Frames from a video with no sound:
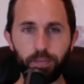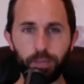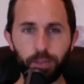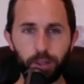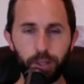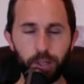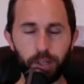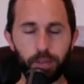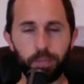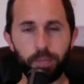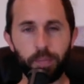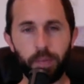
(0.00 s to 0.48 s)
All
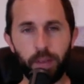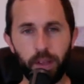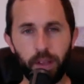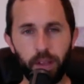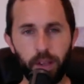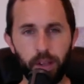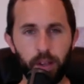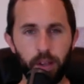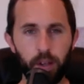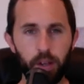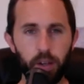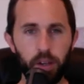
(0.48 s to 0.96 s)
right.
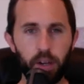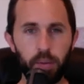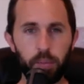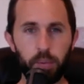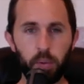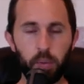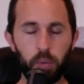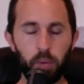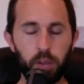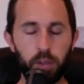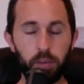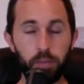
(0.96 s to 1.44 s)
Number
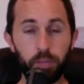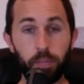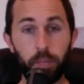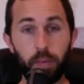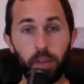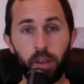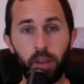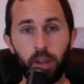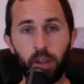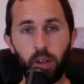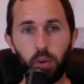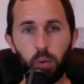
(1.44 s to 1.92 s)
one,
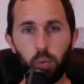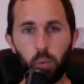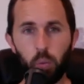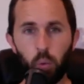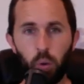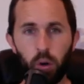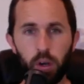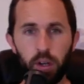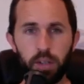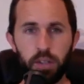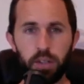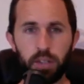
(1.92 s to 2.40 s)

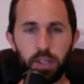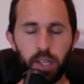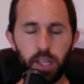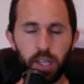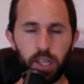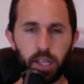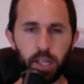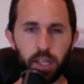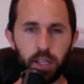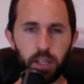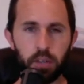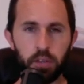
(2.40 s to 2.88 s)
what
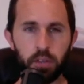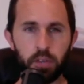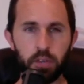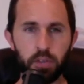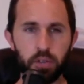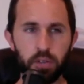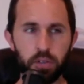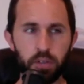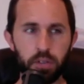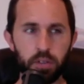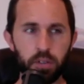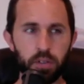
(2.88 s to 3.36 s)

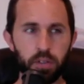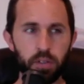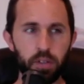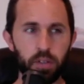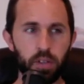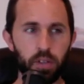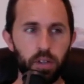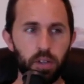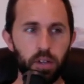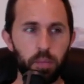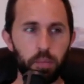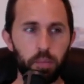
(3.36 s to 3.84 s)
is
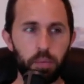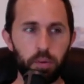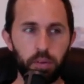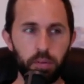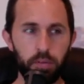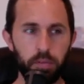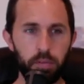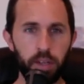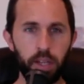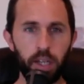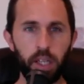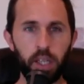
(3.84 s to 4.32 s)

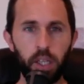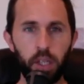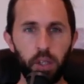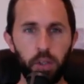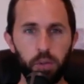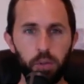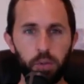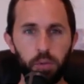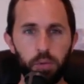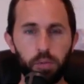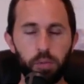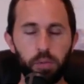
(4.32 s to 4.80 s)
preventing
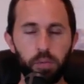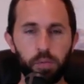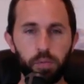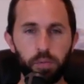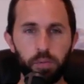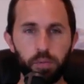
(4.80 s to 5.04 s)
you